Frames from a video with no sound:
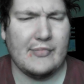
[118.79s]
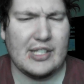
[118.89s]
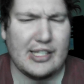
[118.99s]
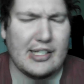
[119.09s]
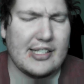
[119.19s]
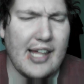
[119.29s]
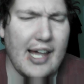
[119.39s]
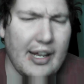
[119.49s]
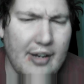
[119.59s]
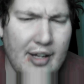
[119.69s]
Since
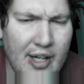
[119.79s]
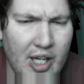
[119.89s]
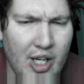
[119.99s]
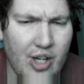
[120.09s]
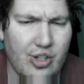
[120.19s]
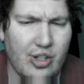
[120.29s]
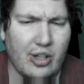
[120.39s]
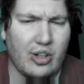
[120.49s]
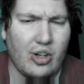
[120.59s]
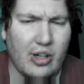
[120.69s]
then,
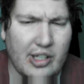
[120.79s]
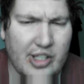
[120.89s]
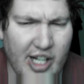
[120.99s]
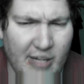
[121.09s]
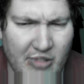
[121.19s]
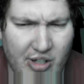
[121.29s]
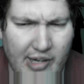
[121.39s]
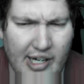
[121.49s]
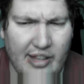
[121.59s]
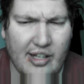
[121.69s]
Dark Gem would do
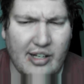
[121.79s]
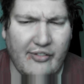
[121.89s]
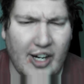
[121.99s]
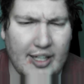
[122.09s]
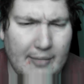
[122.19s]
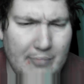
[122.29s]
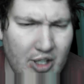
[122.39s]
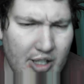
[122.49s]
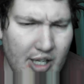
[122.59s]
anything to finally put an